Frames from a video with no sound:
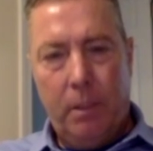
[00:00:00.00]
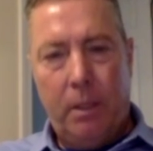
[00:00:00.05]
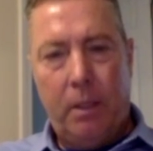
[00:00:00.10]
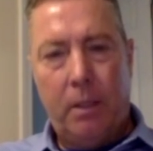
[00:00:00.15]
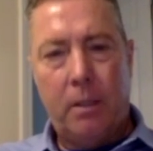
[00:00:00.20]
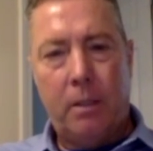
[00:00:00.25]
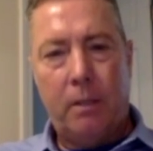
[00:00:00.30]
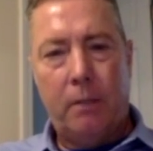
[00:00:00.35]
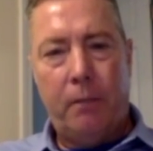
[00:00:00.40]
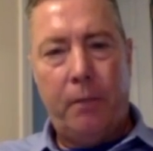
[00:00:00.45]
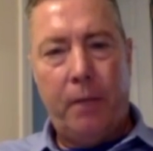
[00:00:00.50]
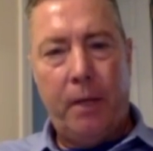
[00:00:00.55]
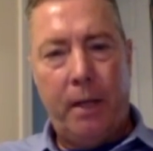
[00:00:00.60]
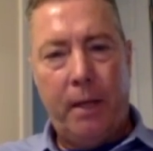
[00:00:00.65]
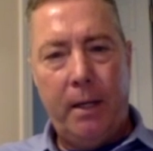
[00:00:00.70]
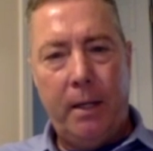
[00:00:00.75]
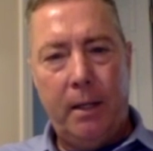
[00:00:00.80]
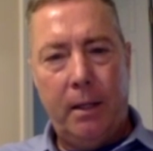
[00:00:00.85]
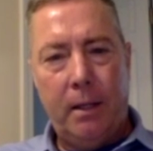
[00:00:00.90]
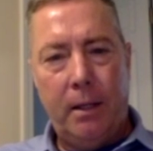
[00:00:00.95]
Because if
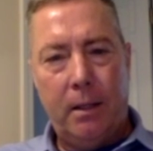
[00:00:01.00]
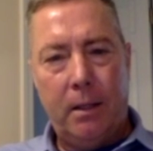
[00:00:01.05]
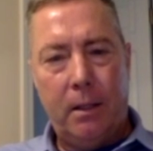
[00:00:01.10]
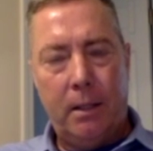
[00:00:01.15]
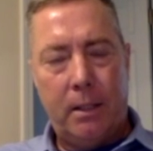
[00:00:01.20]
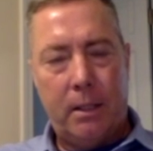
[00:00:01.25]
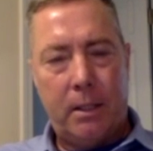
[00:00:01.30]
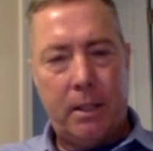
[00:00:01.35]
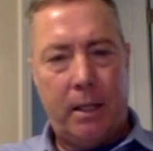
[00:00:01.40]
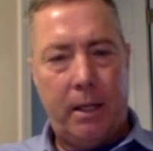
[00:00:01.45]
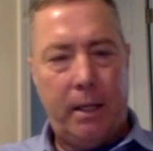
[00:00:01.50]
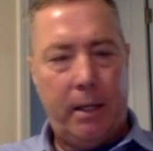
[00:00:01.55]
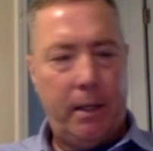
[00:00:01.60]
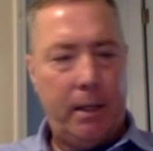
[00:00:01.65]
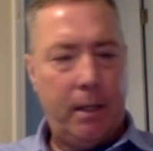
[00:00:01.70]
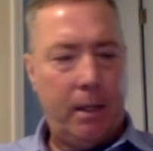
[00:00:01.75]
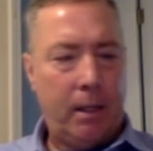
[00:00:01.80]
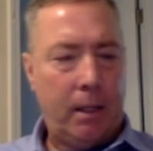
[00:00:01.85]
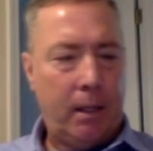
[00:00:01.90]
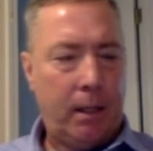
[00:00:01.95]
any of the, let's
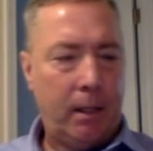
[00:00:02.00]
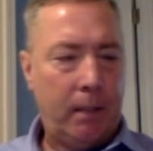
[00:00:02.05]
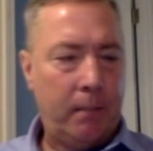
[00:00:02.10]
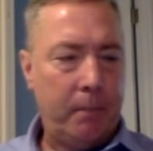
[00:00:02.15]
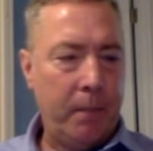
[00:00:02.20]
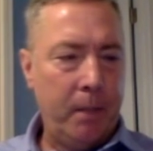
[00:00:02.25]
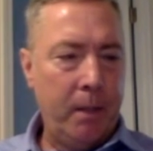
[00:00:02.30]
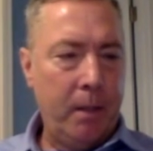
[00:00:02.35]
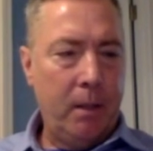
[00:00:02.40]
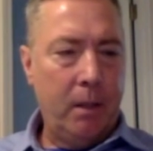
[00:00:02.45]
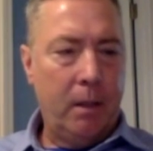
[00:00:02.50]
say uh,